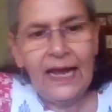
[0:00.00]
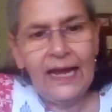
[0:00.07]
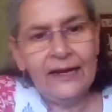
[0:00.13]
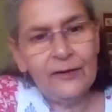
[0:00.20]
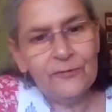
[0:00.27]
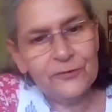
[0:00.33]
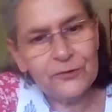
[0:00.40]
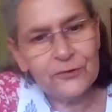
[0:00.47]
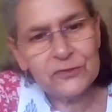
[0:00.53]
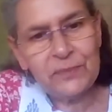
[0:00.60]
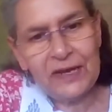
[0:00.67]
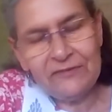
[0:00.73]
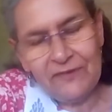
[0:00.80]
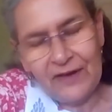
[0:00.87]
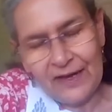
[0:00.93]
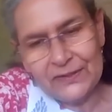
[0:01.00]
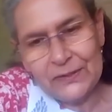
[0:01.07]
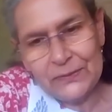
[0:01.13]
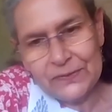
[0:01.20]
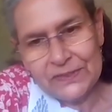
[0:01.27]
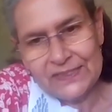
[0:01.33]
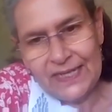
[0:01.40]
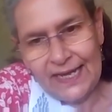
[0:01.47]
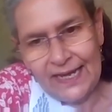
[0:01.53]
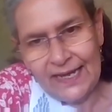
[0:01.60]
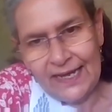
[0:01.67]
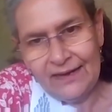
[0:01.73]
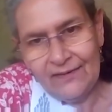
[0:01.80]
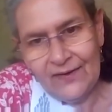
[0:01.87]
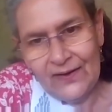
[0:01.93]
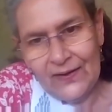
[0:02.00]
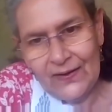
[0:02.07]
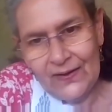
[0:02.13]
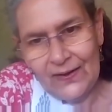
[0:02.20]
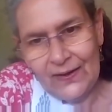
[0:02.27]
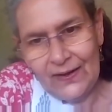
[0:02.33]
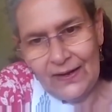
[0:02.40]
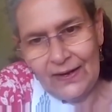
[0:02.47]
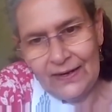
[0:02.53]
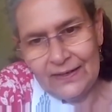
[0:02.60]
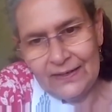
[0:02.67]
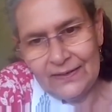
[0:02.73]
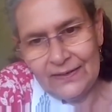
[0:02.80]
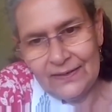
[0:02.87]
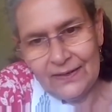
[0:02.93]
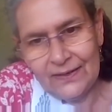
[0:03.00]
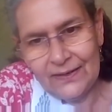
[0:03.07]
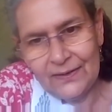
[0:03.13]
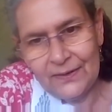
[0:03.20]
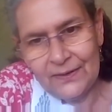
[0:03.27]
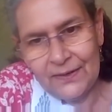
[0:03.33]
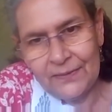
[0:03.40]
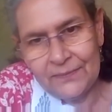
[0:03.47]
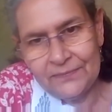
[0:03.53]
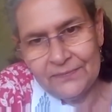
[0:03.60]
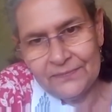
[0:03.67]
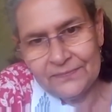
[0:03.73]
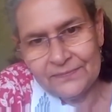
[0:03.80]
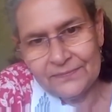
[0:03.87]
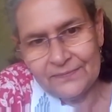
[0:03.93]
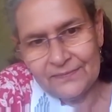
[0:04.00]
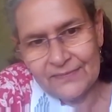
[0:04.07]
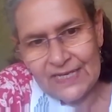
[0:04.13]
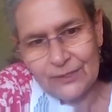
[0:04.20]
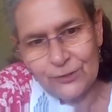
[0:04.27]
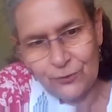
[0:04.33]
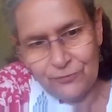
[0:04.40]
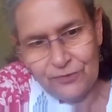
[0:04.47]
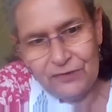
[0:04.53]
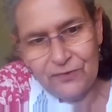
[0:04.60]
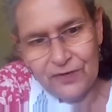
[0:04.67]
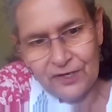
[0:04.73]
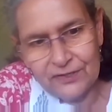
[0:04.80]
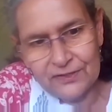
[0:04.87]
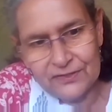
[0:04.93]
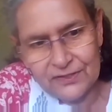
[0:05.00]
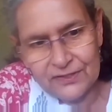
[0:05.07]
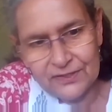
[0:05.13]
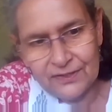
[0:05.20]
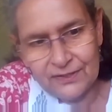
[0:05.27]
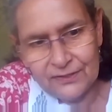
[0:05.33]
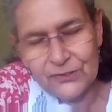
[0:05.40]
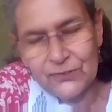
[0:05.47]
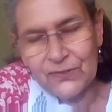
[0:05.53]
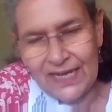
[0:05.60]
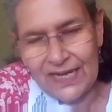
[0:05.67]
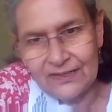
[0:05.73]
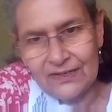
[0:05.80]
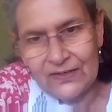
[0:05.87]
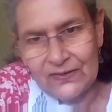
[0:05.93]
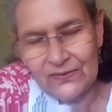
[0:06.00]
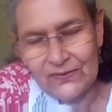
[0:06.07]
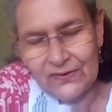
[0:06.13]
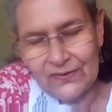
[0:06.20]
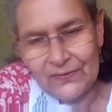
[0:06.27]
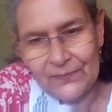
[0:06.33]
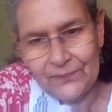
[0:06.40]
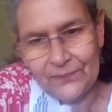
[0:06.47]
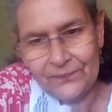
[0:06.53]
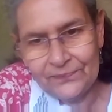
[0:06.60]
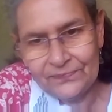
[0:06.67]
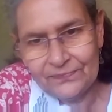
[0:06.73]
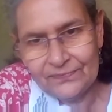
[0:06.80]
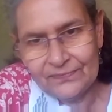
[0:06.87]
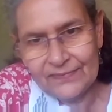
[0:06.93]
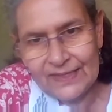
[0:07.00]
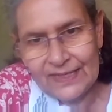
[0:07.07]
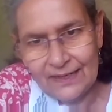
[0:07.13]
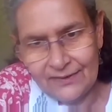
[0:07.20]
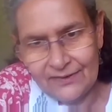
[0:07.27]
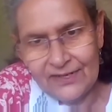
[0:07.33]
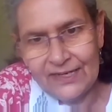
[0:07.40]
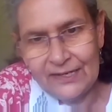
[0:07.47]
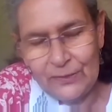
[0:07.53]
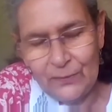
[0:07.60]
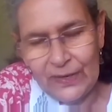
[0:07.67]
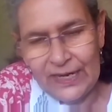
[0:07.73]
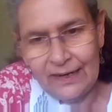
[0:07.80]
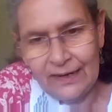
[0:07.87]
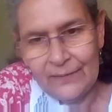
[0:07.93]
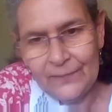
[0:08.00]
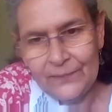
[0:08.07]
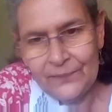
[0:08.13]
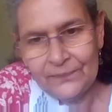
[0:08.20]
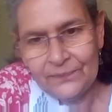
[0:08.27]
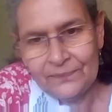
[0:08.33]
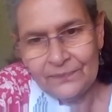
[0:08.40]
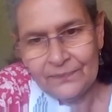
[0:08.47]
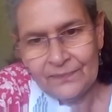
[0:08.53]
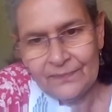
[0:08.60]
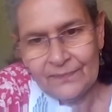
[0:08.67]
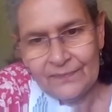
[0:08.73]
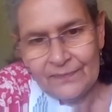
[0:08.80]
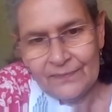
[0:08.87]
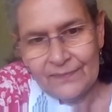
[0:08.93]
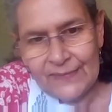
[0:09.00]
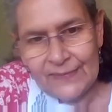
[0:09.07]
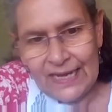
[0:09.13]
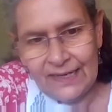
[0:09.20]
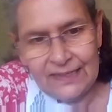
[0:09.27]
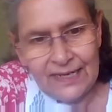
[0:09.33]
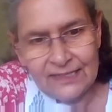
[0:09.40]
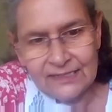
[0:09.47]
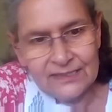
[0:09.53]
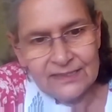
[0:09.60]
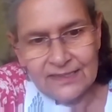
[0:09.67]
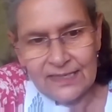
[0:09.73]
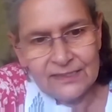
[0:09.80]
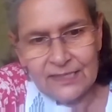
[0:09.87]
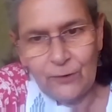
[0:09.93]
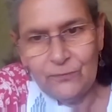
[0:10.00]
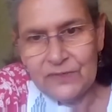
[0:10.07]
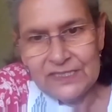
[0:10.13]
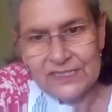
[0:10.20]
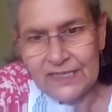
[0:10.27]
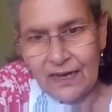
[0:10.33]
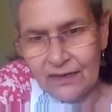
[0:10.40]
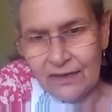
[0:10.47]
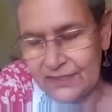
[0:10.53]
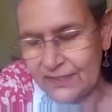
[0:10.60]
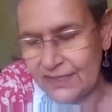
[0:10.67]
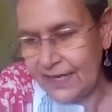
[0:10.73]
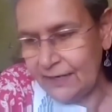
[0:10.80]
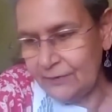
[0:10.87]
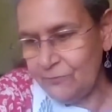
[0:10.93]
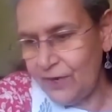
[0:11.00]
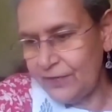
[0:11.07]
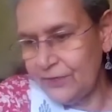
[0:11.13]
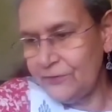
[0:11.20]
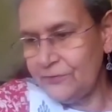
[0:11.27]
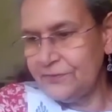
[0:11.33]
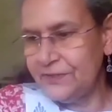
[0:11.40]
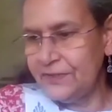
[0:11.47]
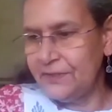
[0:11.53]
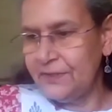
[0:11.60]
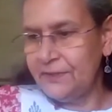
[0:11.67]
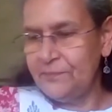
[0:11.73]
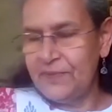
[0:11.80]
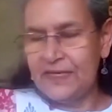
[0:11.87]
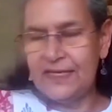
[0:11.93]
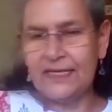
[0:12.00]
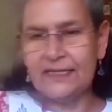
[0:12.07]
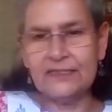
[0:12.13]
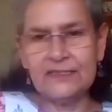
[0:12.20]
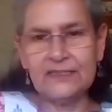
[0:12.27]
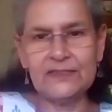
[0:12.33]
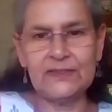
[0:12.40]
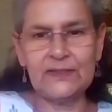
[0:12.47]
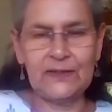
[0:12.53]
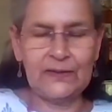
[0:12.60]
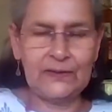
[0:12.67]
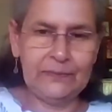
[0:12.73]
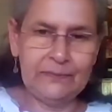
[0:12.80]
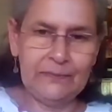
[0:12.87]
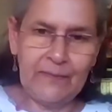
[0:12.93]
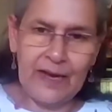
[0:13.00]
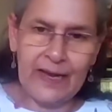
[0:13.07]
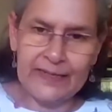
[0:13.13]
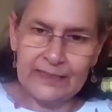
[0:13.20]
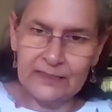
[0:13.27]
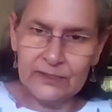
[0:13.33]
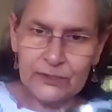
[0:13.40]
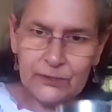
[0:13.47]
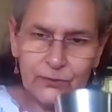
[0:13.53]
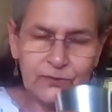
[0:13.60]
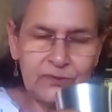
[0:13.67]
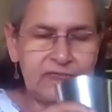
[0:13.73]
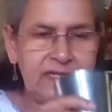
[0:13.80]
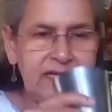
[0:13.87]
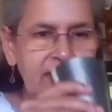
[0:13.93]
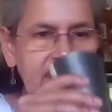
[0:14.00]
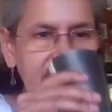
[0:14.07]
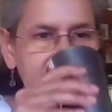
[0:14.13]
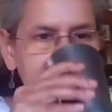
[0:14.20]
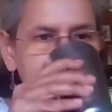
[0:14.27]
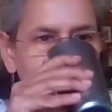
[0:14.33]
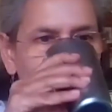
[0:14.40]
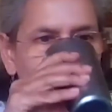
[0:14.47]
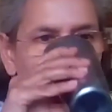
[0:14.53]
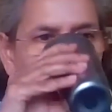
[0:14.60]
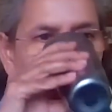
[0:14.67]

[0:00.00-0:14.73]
And of course, my father was there. And so we worked together really well. And that's how we started. And one of the biggest milestones, I guess,